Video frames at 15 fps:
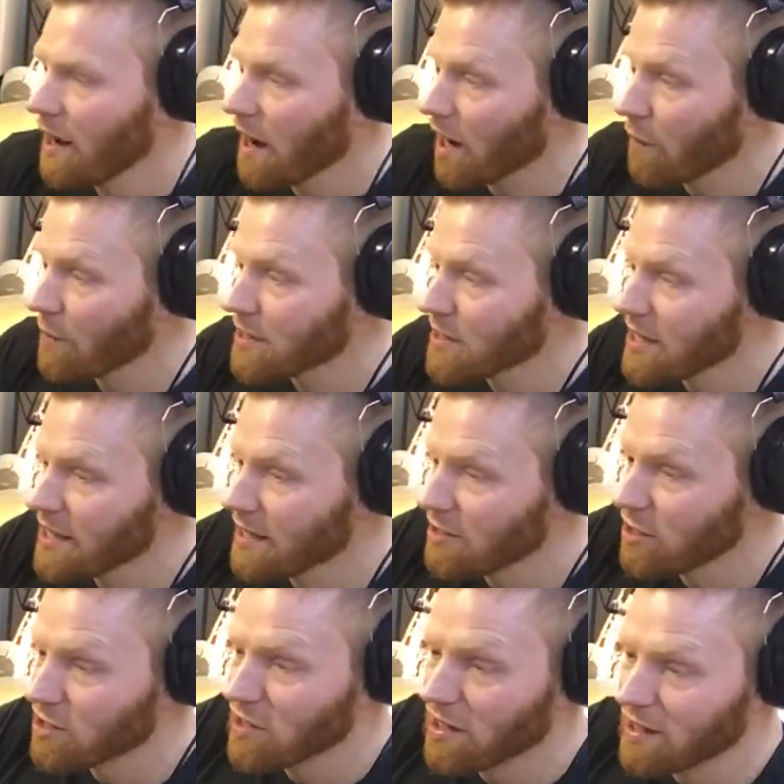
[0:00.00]
And I always think,
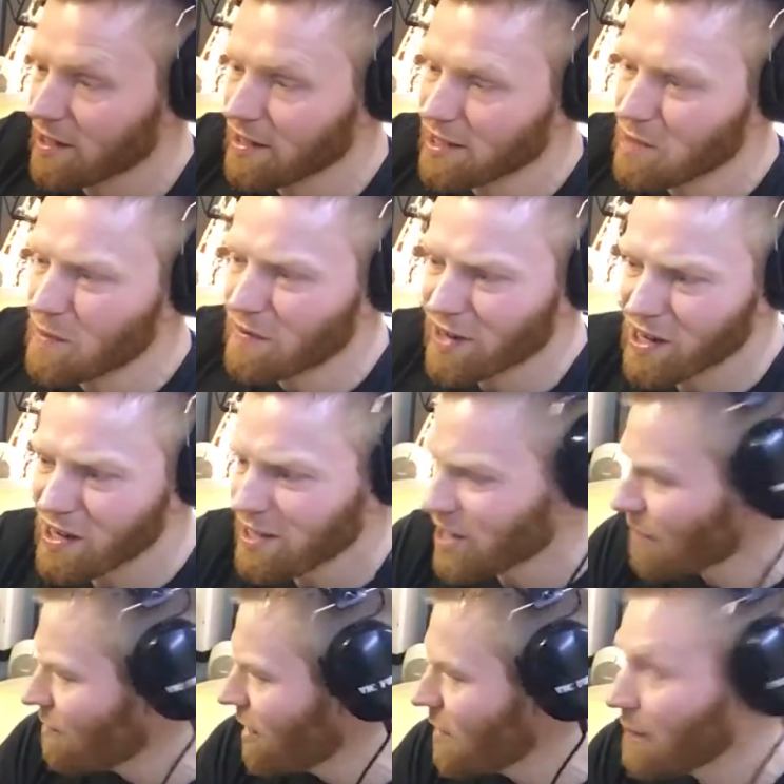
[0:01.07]
just like, this is a bit of a
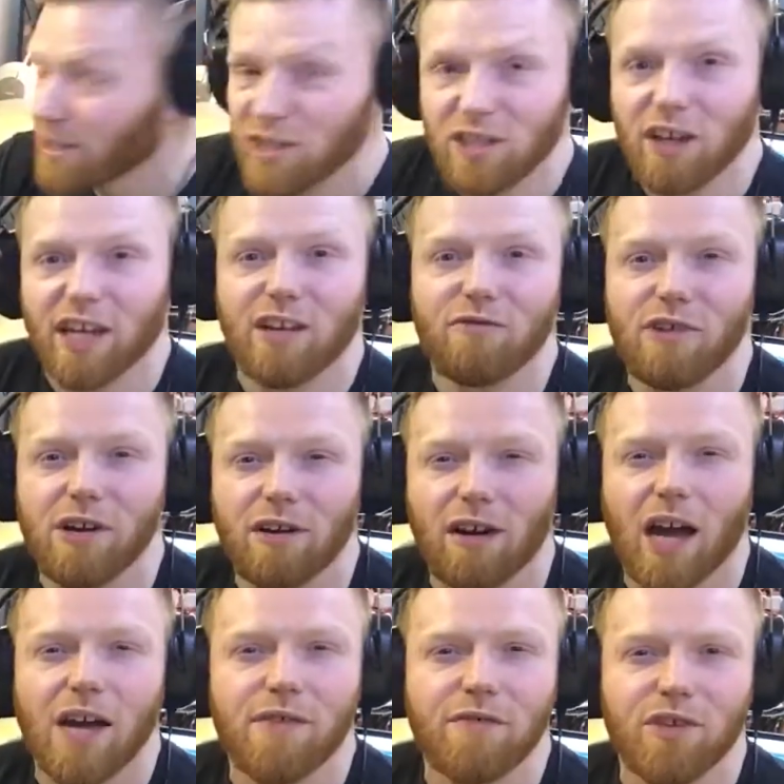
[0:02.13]
cliche really, but just like in real
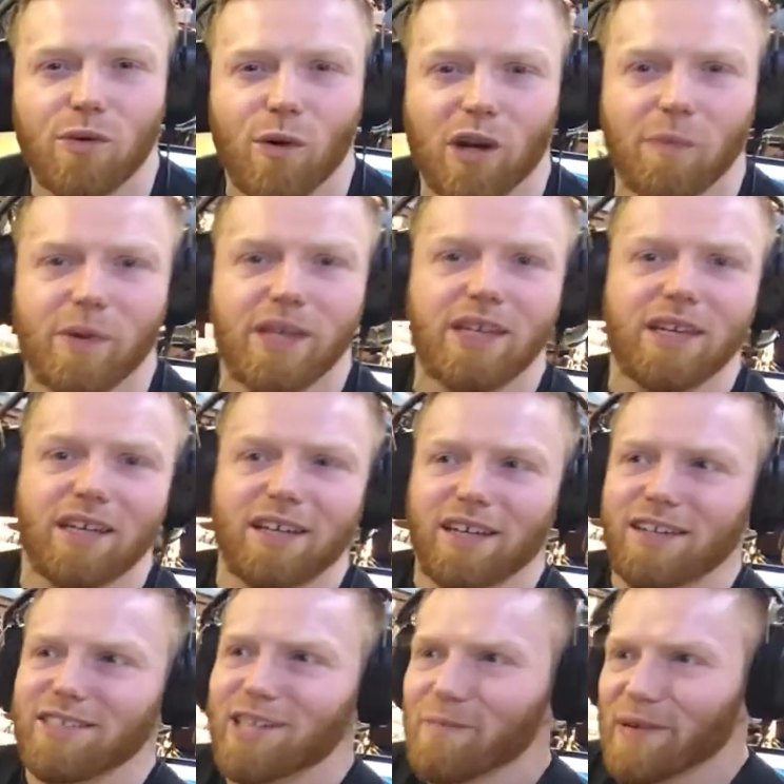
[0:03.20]
life, if you want to be
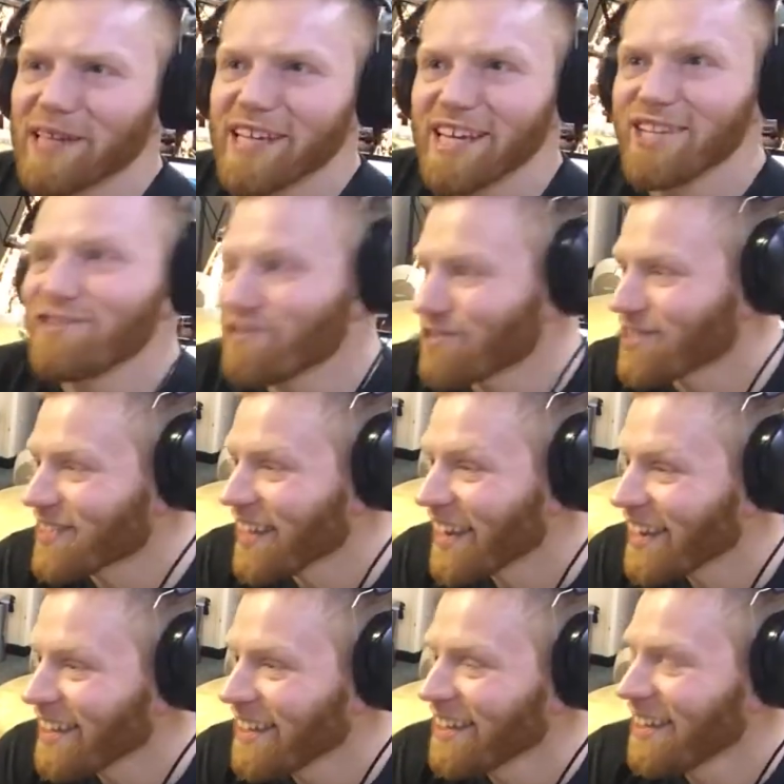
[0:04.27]
somebody
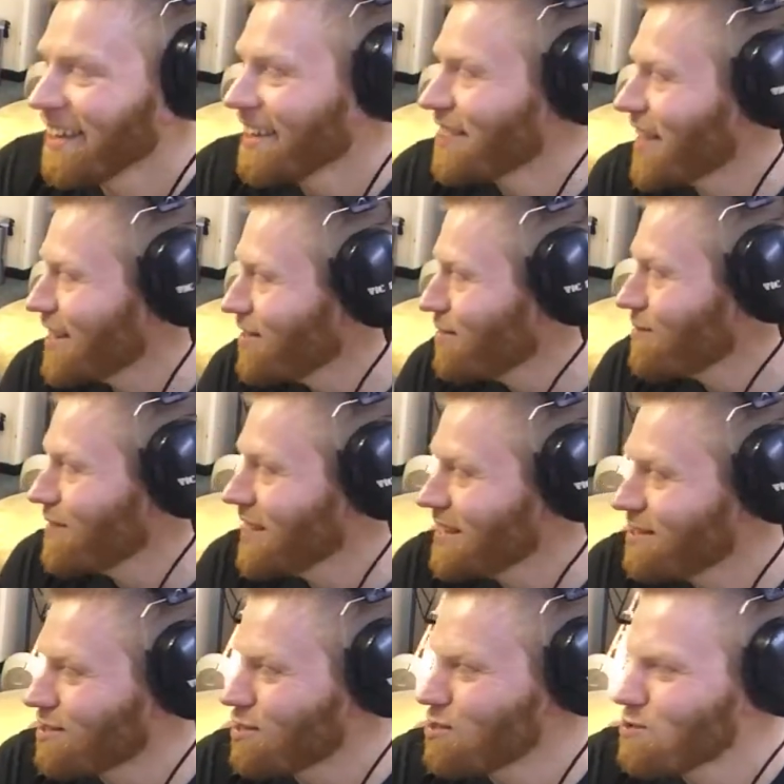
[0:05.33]
interesting, then you
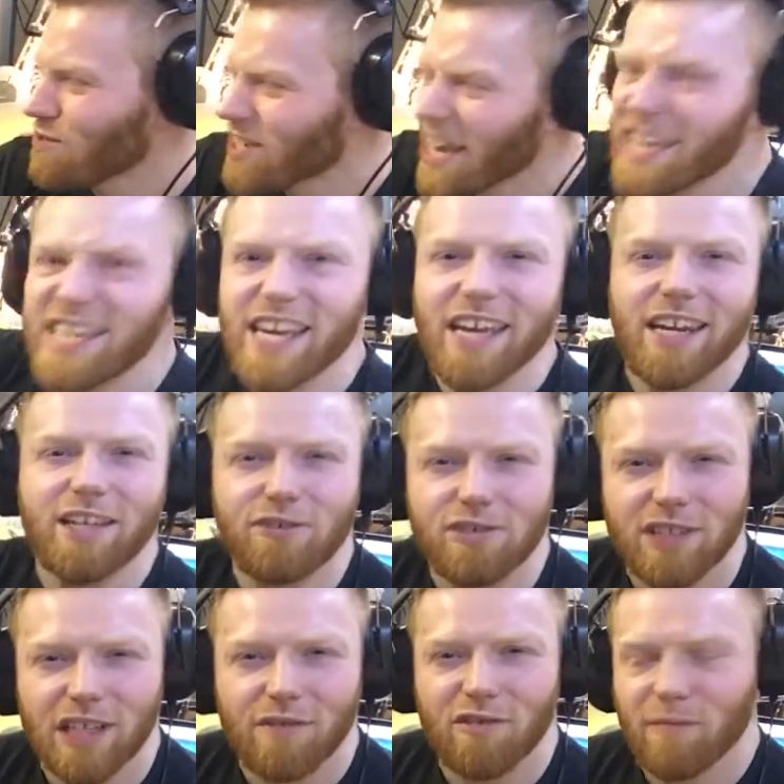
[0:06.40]
need to take in
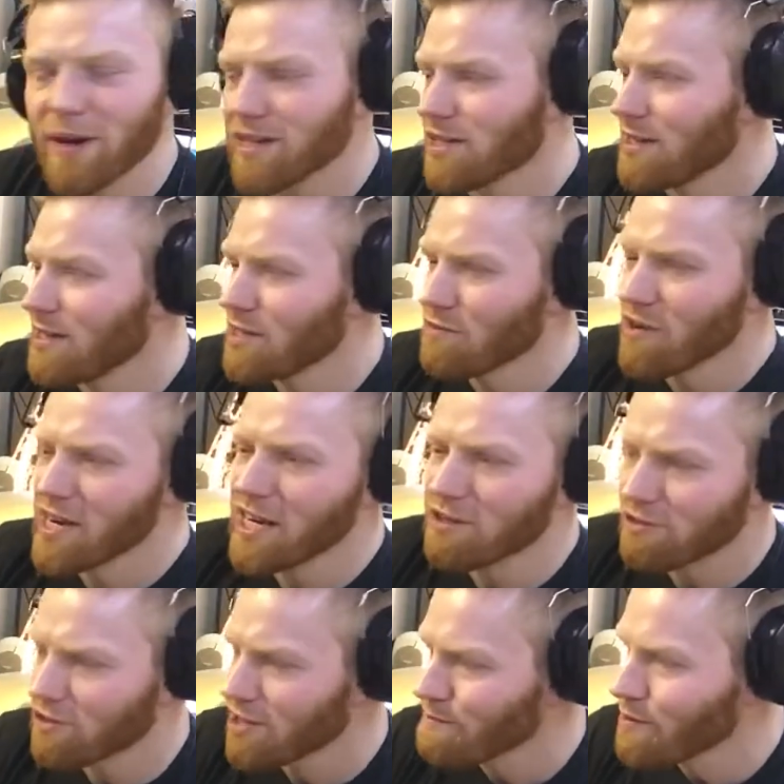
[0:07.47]
interesting information. You need to read
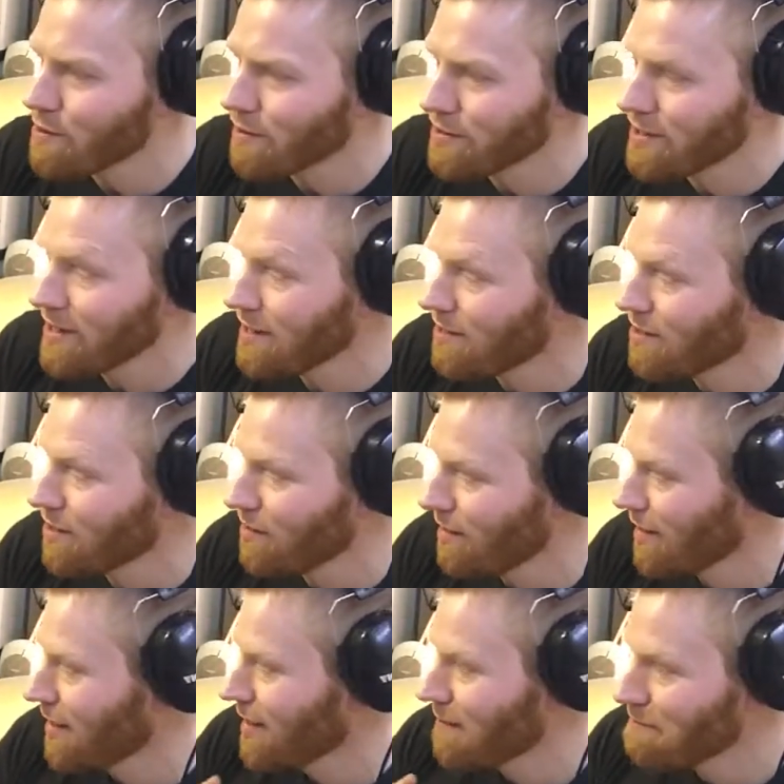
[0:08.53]
interesting books. You need to
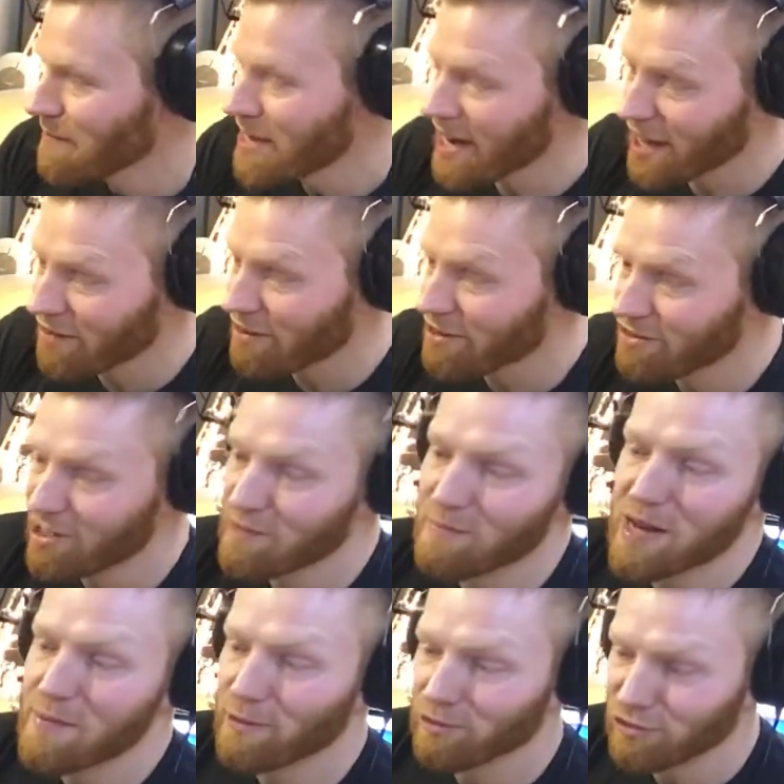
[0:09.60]
meet other interesting
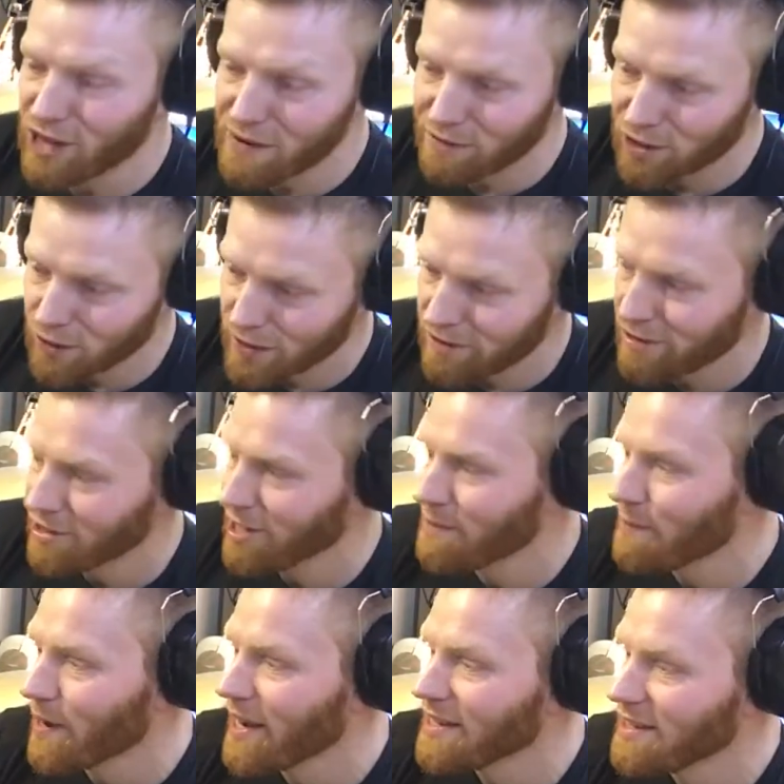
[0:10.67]
people, travel to
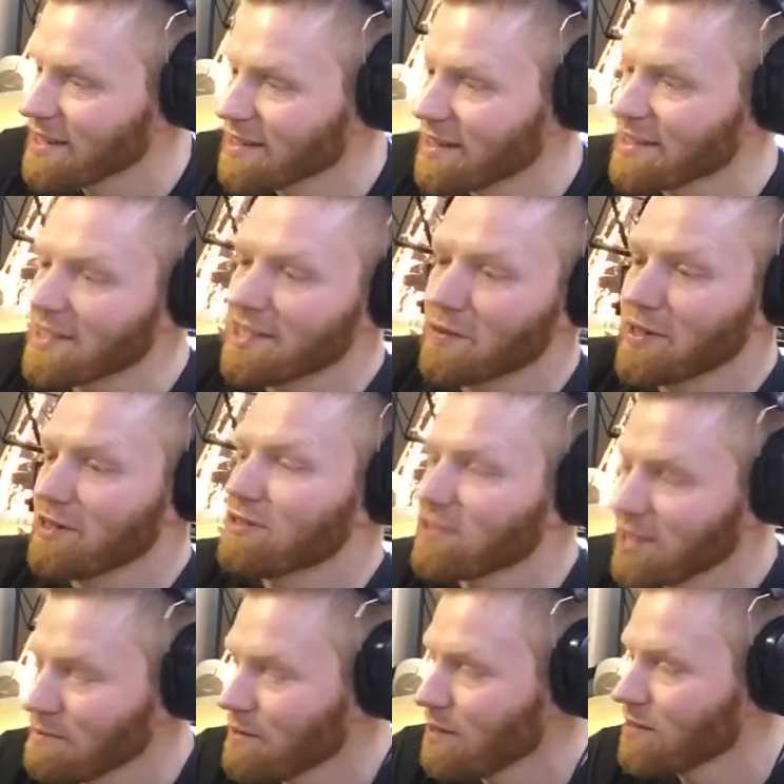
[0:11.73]
interesting places, listen to
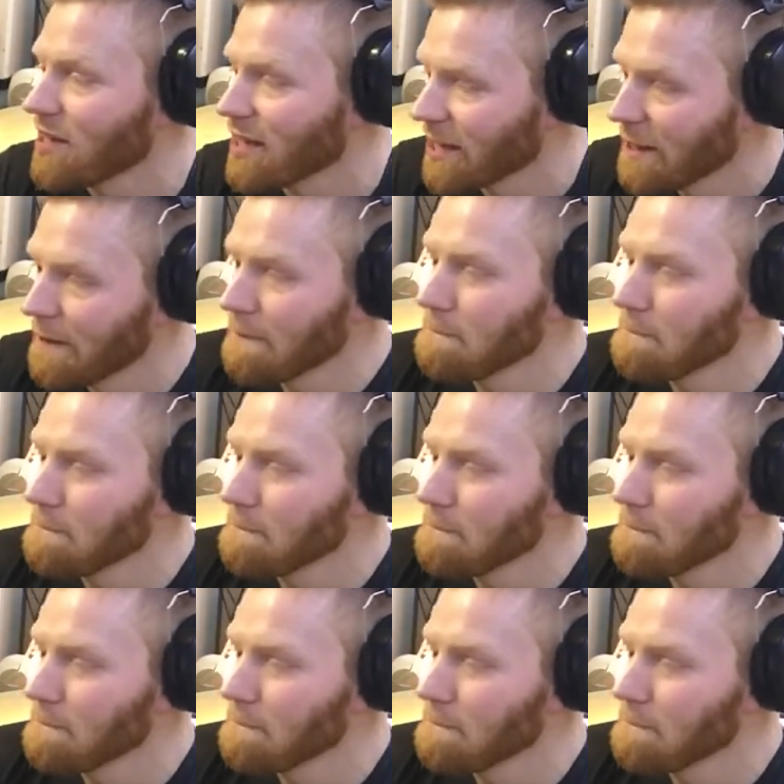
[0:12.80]
interesting music.